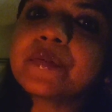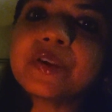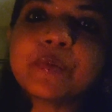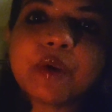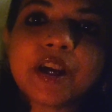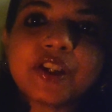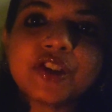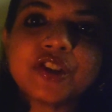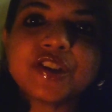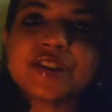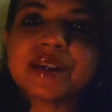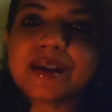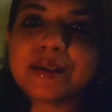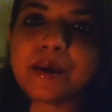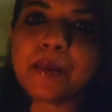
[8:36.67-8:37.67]
day we might
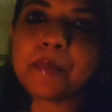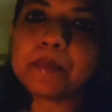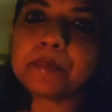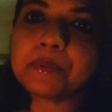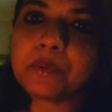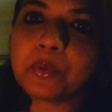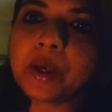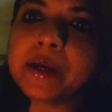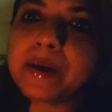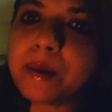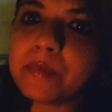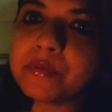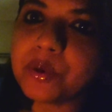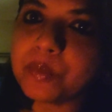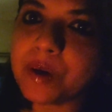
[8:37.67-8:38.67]
just wake
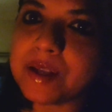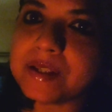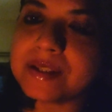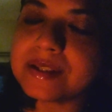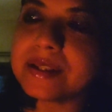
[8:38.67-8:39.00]
up from our